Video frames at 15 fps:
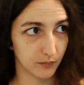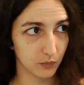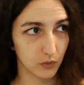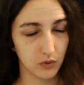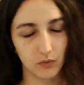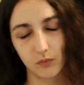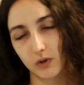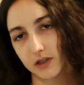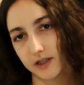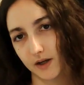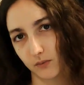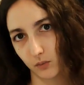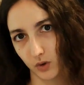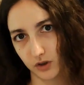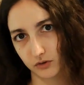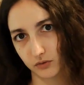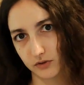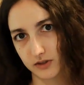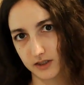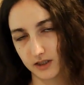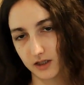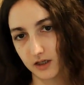of the book will then
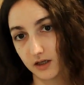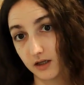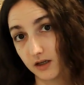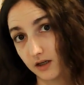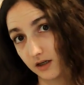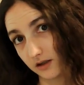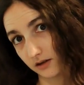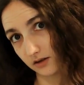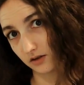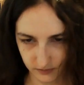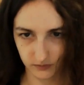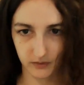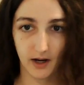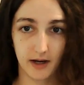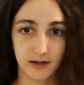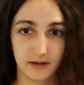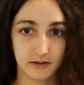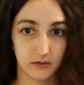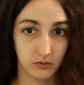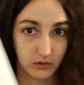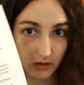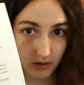want to see. Yes, so
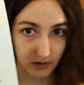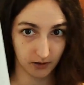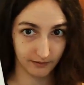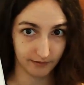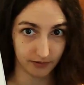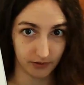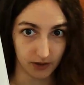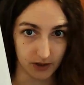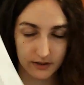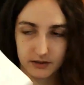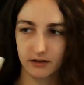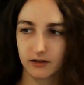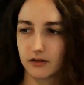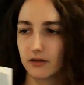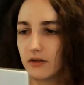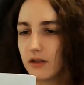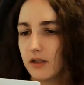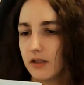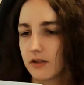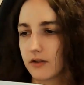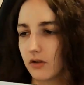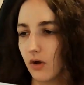I took first
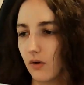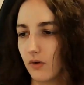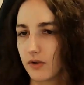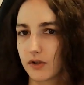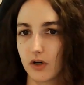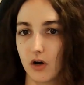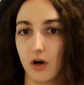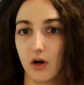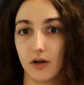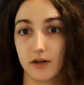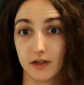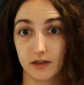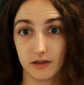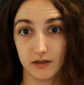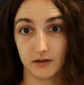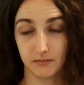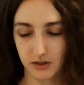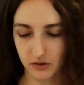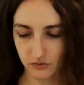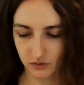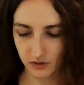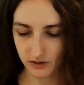these notes on the
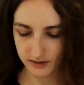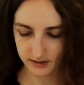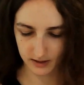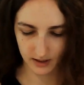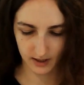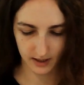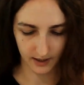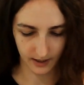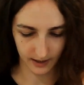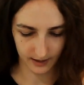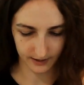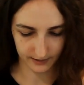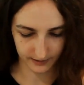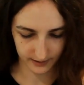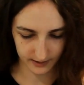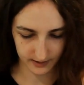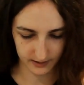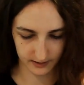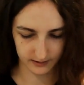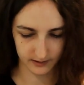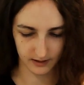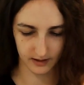visuals, and
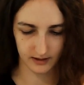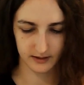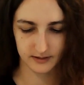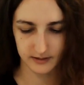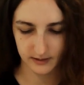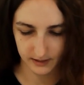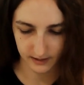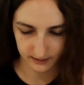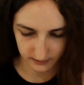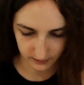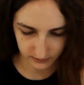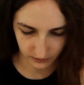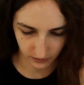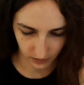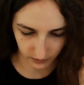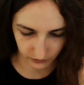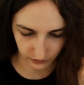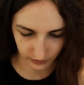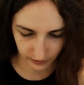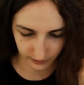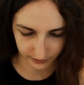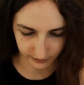then I selected
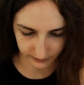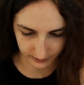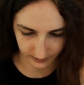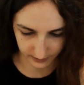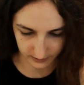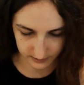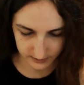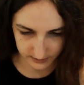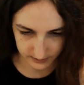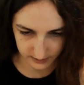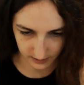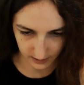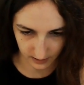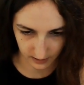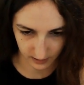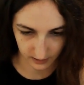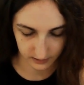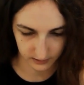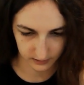other things,